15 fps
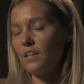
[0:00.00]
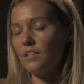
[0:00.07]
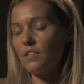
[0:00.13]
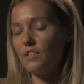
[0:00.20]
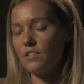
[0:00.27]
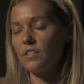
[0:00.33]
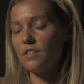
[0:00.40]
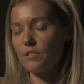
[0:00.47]

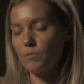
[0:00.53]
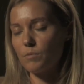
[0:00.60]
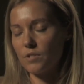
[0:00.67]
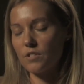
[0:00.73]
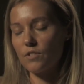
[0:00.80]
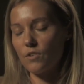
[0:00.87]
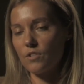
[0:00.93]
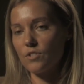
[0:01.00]
This was
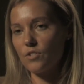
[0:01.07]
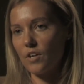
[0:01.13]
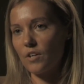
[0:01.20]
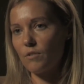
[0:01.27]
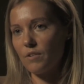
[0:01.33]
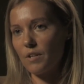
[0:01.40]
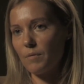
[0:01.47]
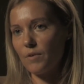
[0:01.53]
sort of the
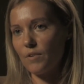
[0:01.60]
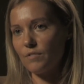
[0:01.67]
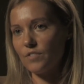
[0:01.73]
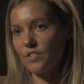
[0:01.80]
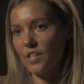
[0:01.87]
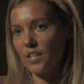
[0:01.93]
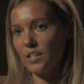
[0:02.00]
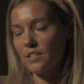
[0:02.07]
cycle that went on for
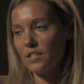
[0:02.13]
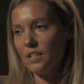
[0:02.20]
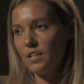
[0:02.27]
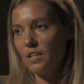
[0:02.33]
days.